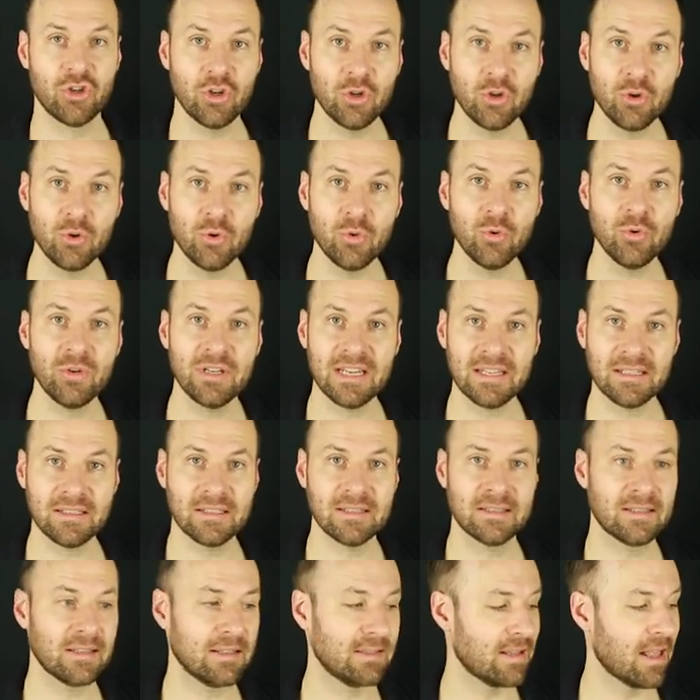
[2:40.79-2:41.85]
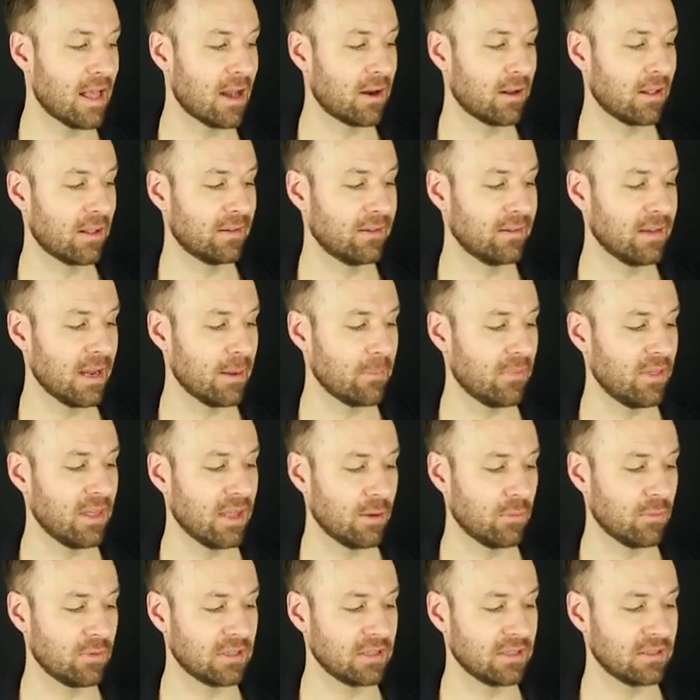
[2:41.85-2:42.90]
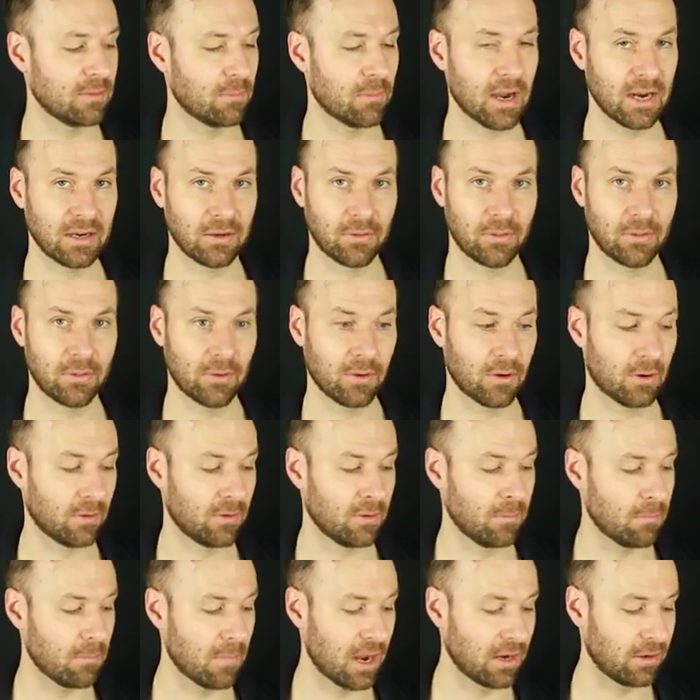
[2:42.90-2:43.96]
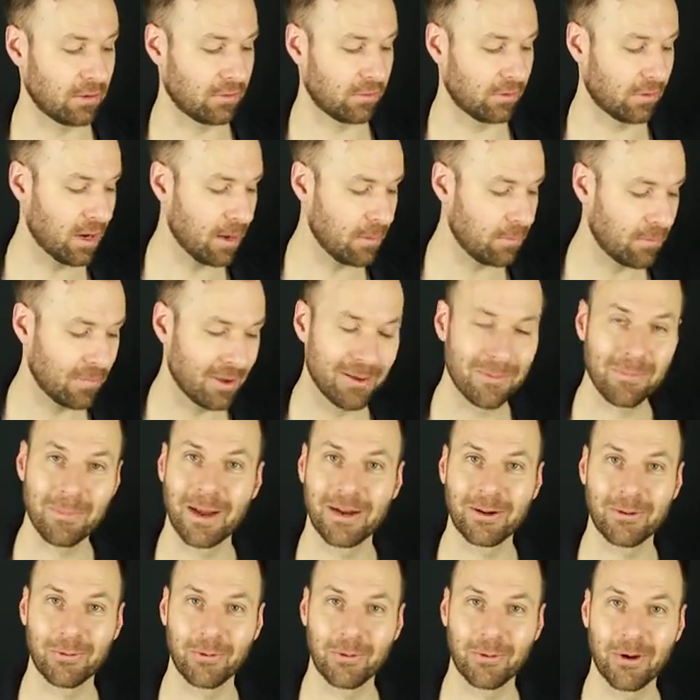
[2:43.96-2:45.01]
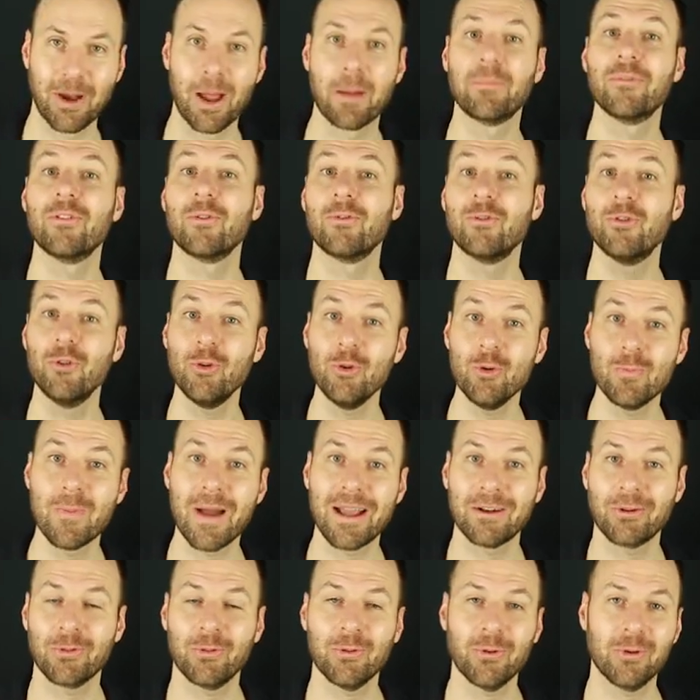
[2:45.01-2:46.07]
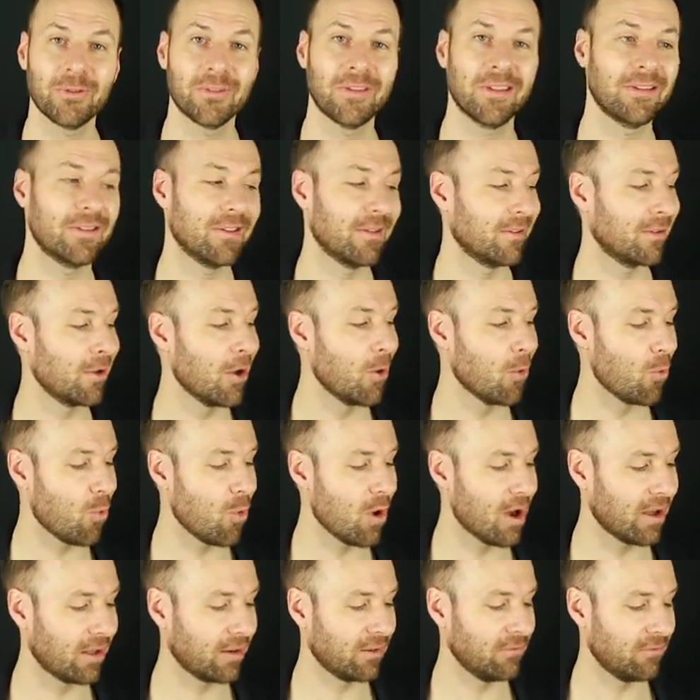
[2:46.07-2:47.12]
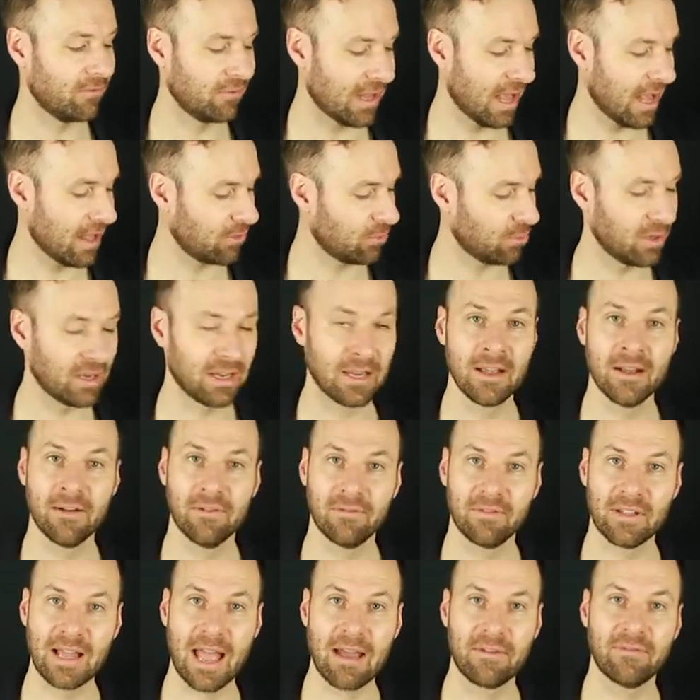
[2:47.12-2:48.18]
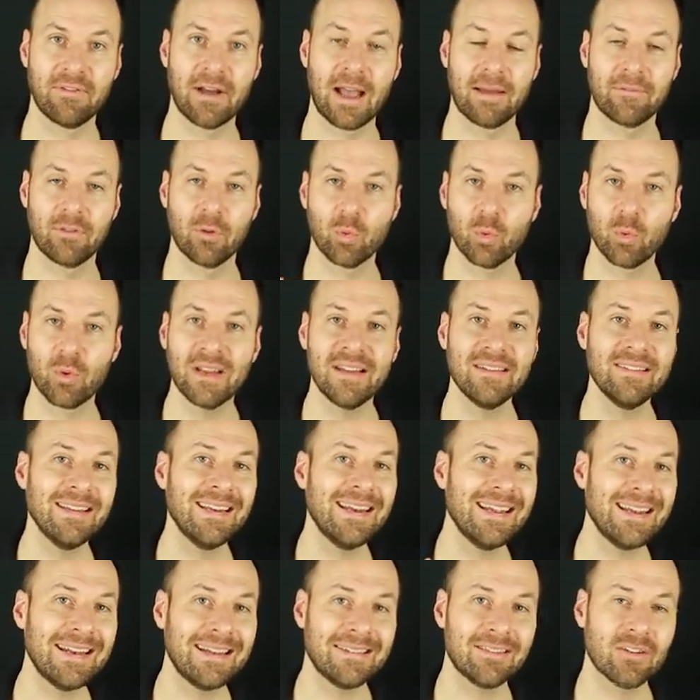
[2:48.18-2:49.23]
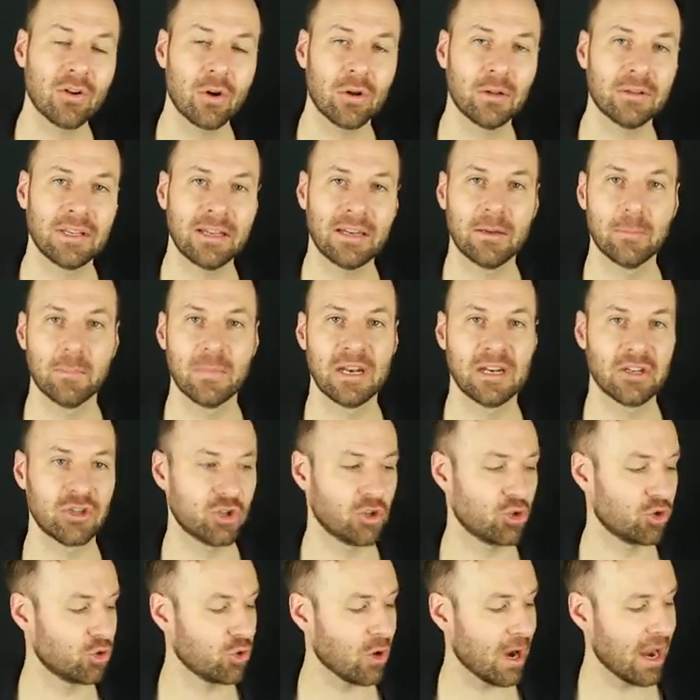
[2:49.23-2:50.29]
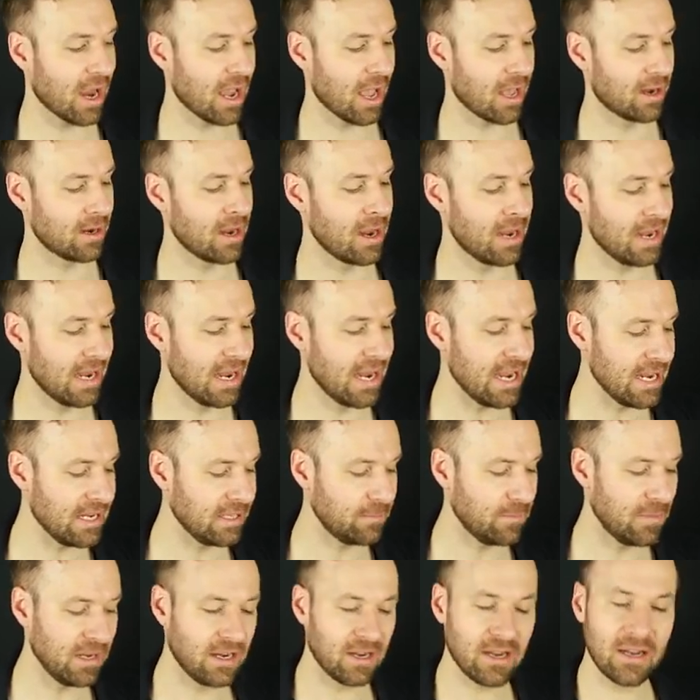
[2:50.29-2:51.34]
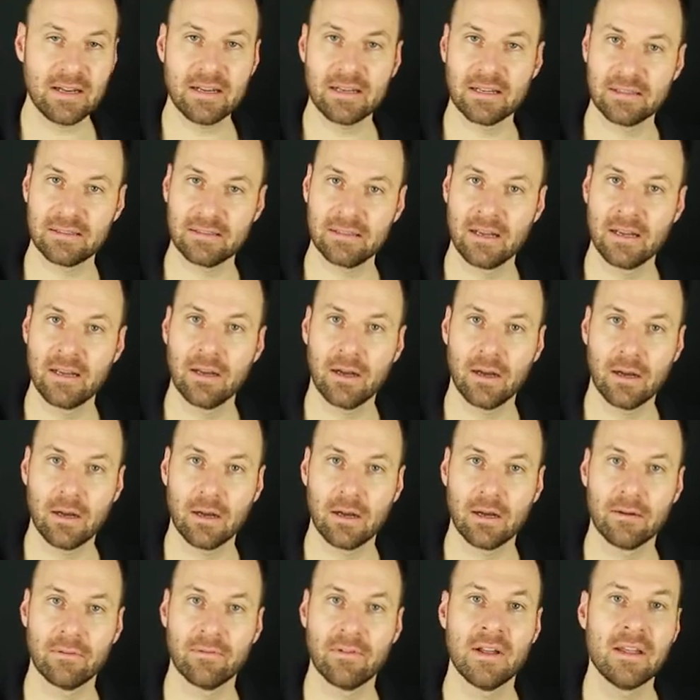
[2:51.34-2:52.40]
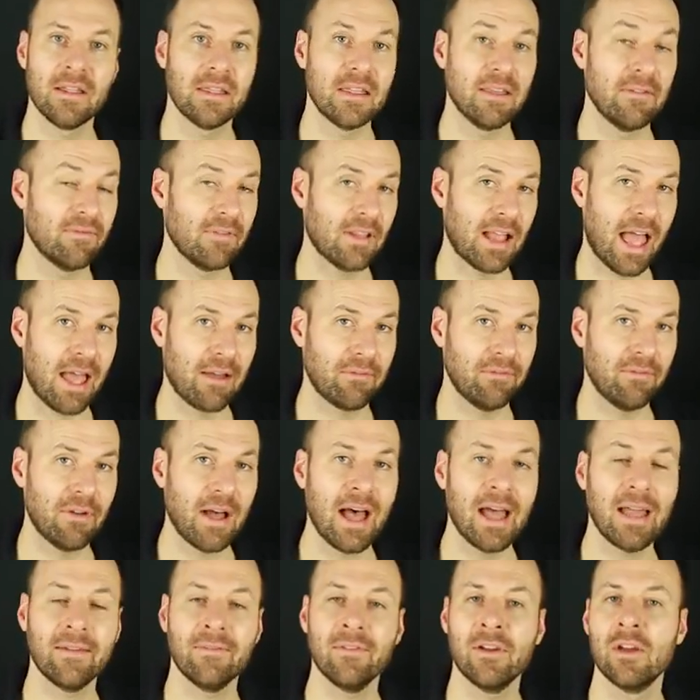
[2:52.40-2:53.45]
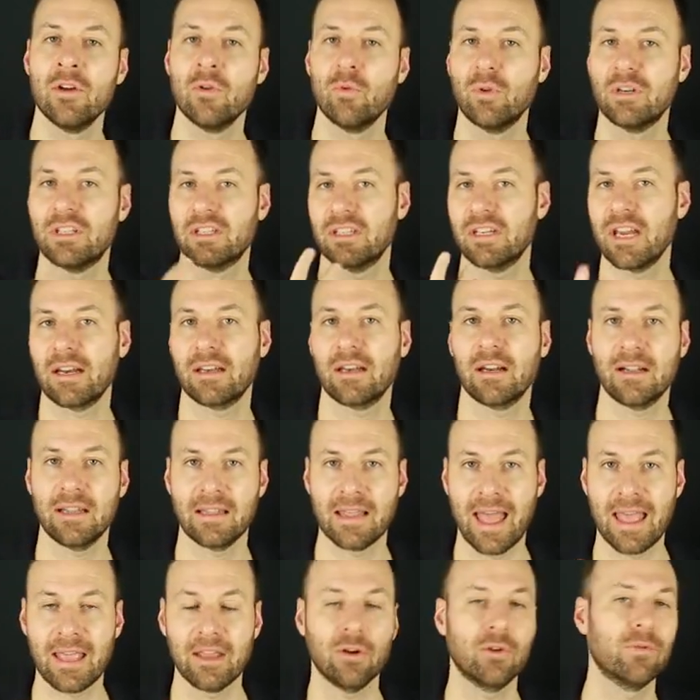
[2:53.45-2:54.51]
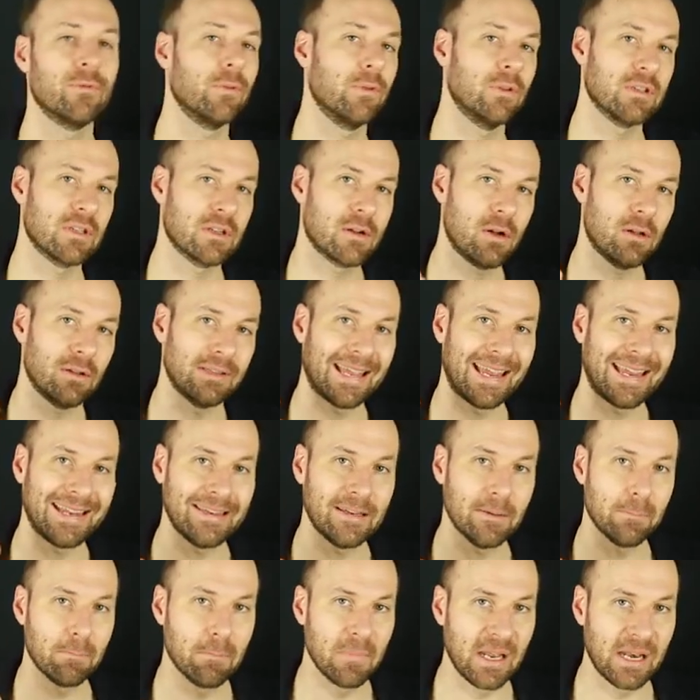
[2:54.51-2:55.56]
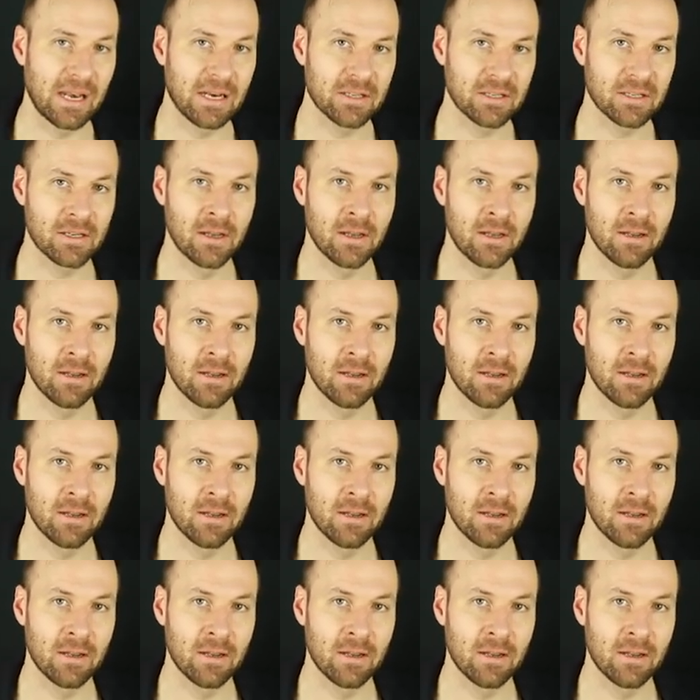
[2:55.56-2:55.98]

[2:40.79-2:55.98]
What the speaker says: 2 distances that are the same thing, which is a minor third up, minor third up. So 2 minor thirds. This is 1, flat 3, flat 5. The reason it is called a diminished triad is because of the flat 5, which technically that interval is called a diminished